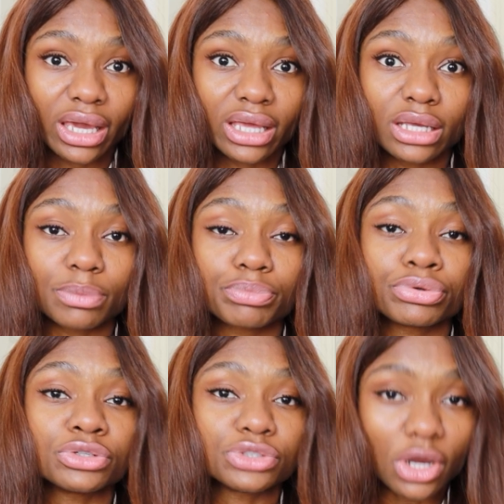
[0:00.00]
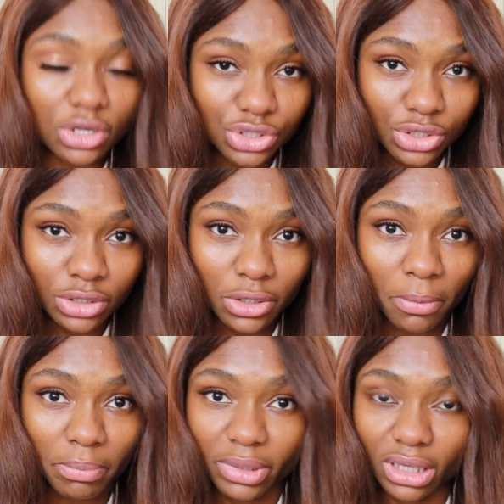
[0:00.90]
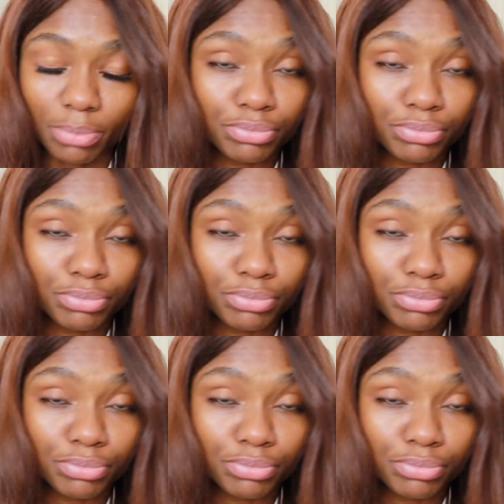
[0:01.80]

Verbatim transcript: in a production company,